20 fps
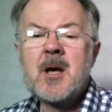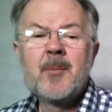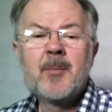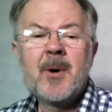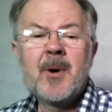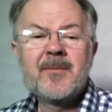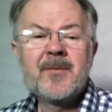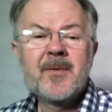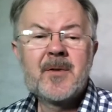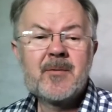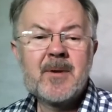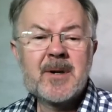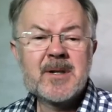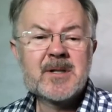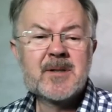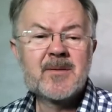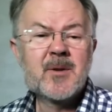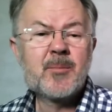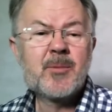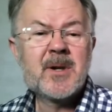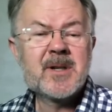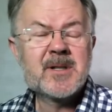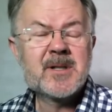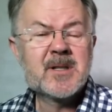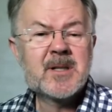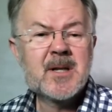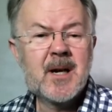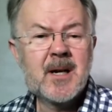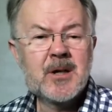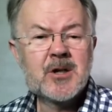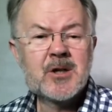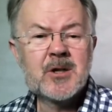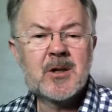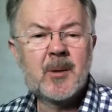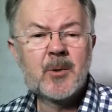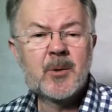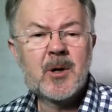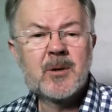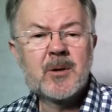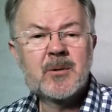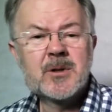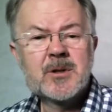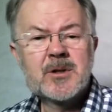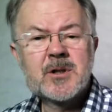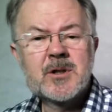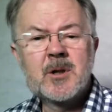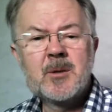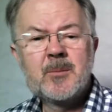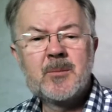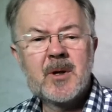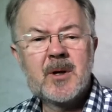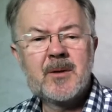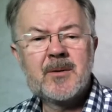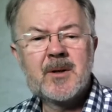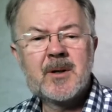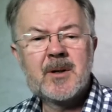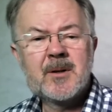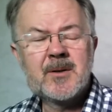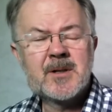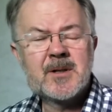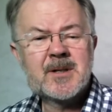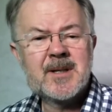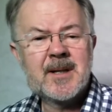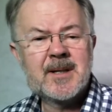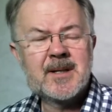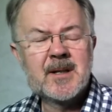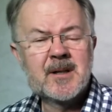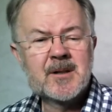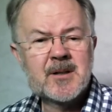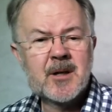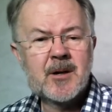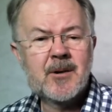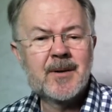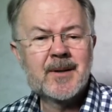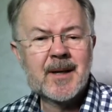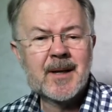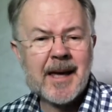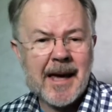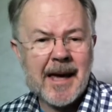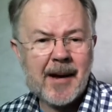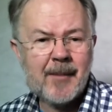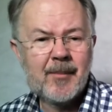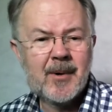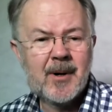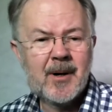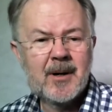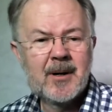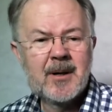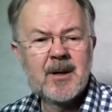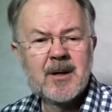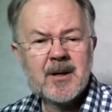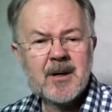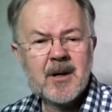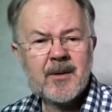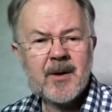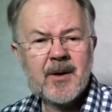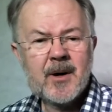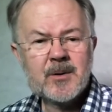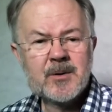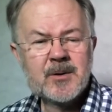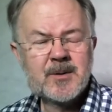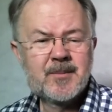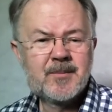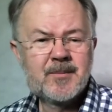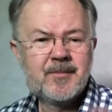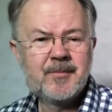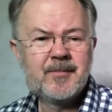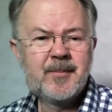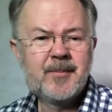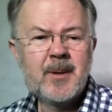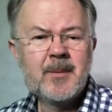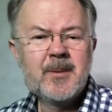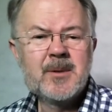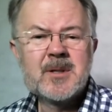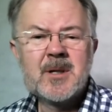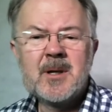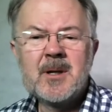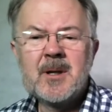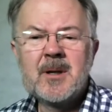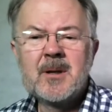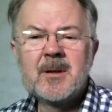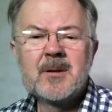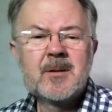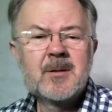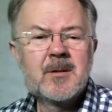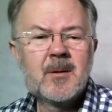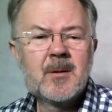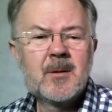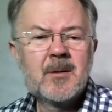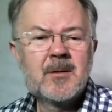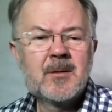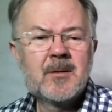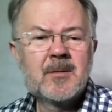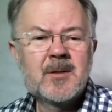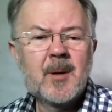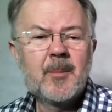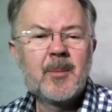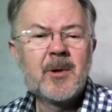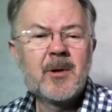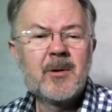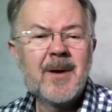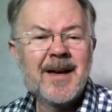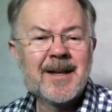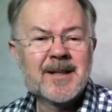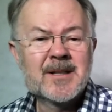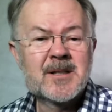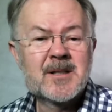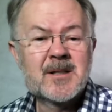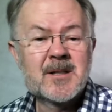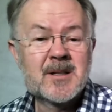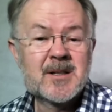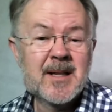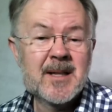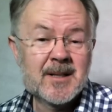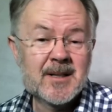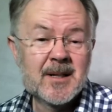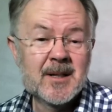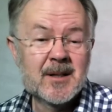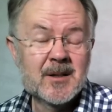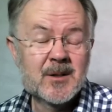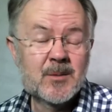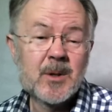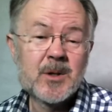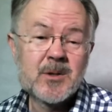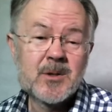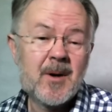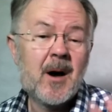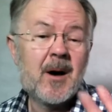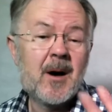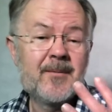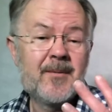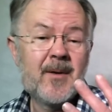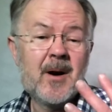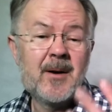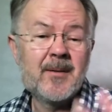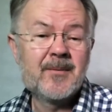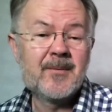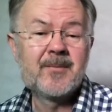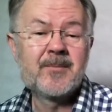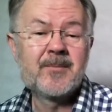But for the rest of the presentation, I'm going to assume that the settings that are in the camera are those BBC WS settings, which I've